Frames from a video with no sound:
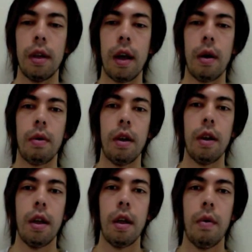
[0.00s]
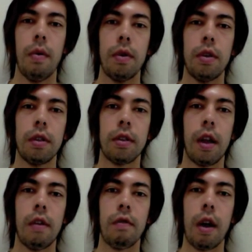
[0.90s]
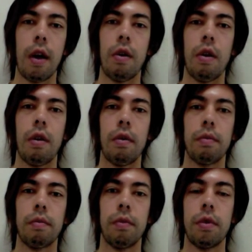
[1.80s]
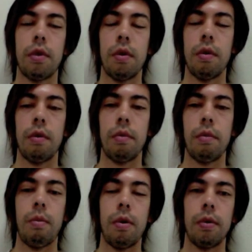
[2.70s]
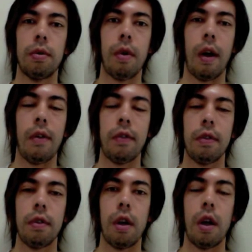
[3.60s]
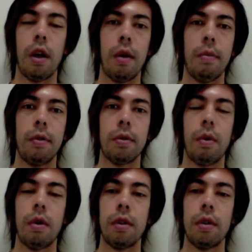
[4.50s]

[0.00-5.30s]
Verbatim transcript: which is kind of counter to most, graph, uh, most coordinate systems.